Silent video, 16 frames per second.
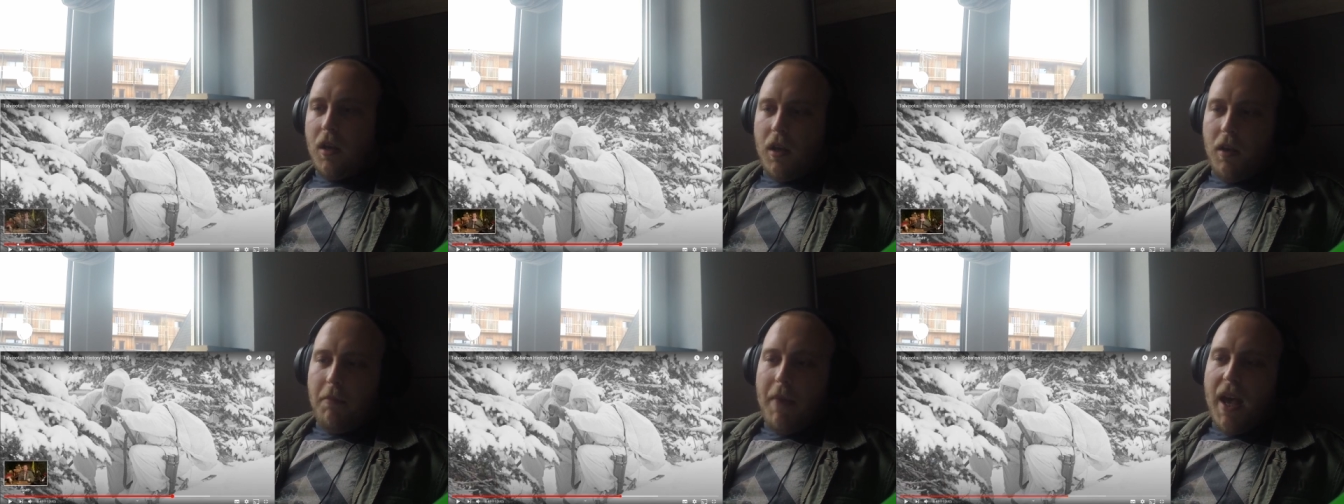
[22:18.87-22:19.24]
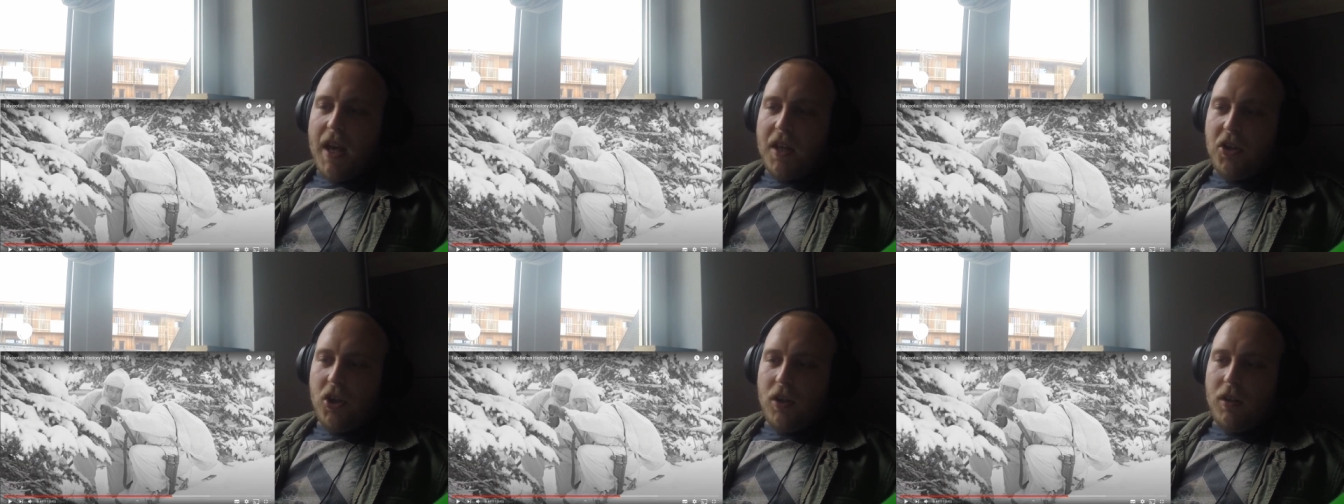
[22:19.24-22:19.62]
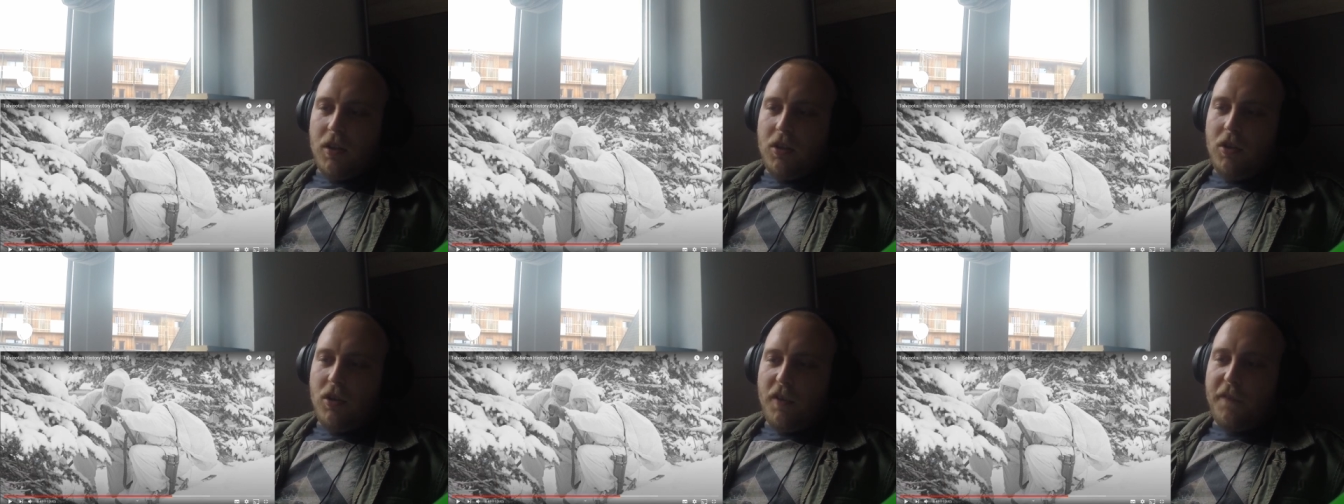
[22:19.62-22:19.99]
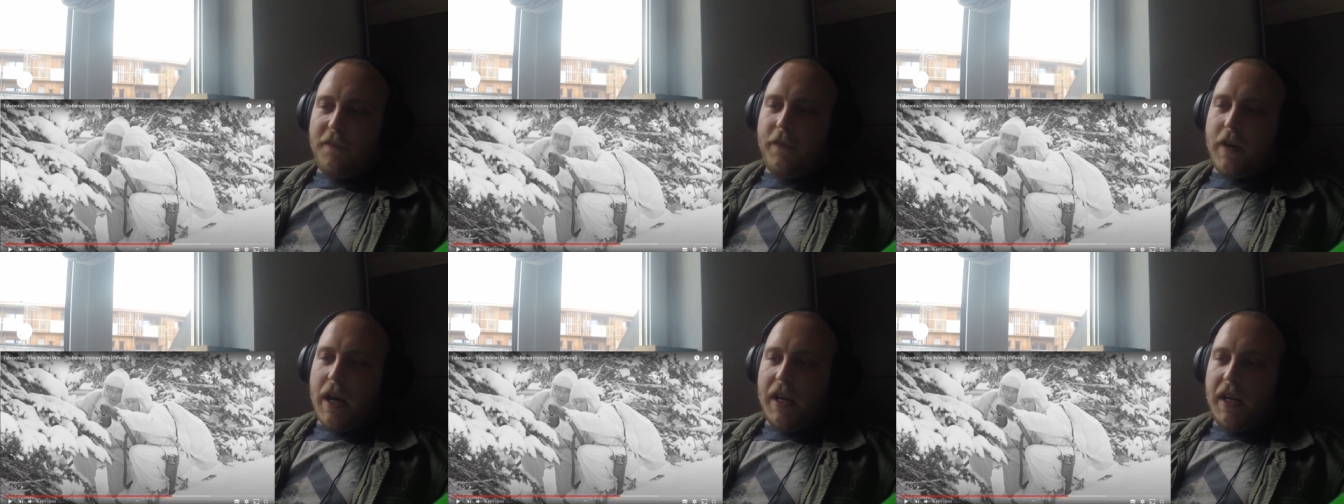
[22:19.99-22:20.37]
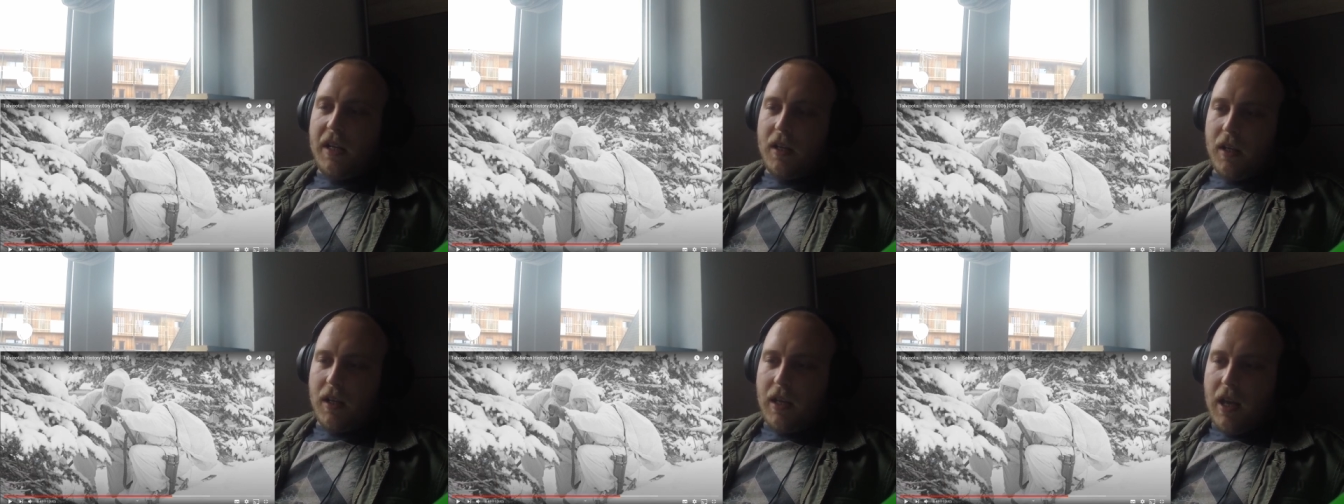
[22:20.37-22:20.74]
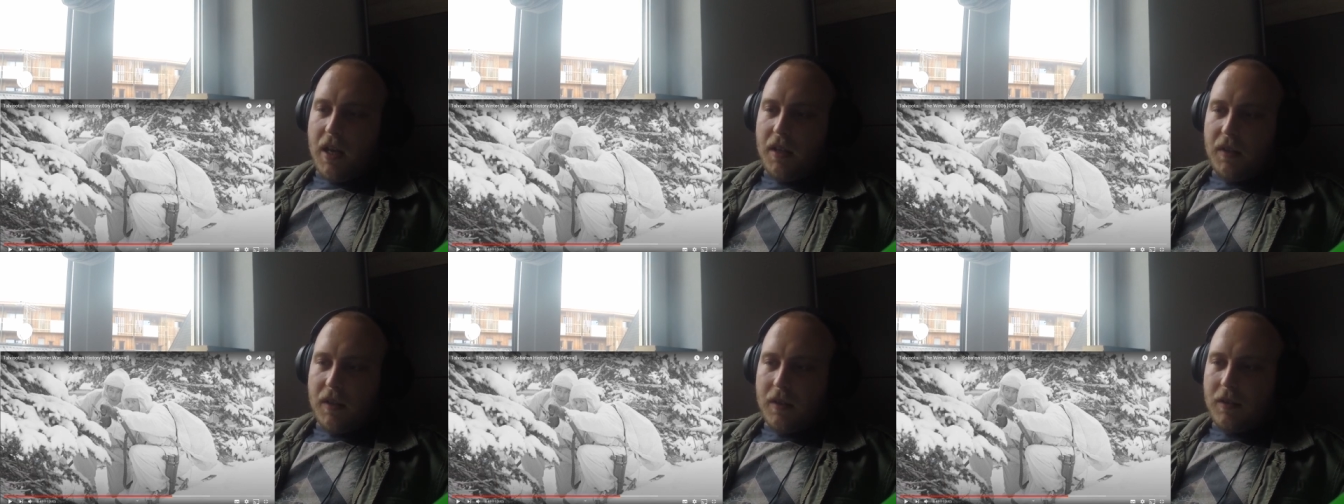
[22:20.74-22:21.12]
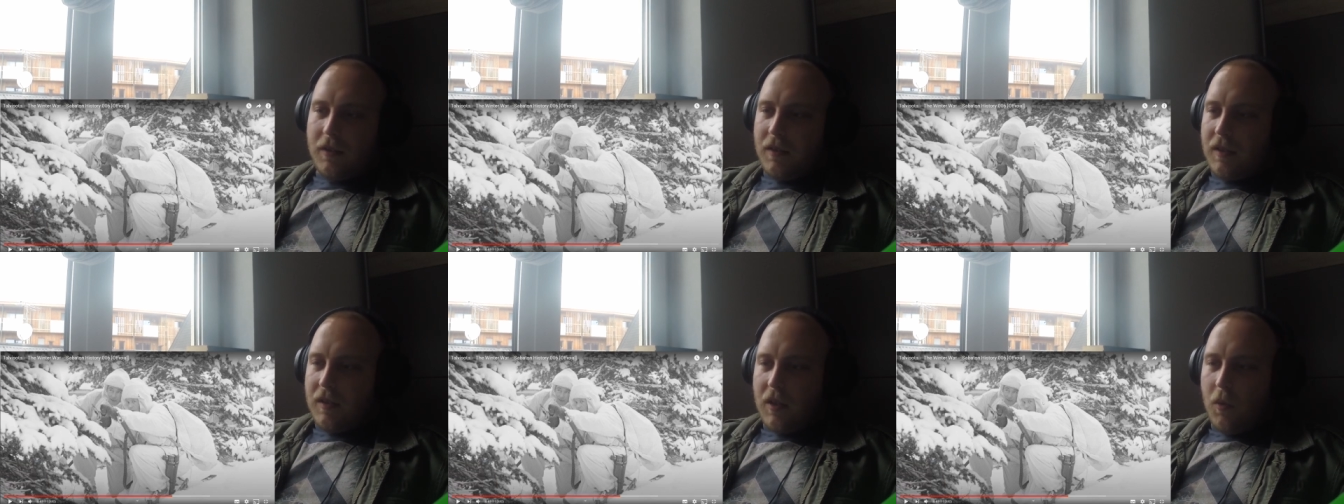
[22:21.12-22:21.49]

Imagine you're fighting against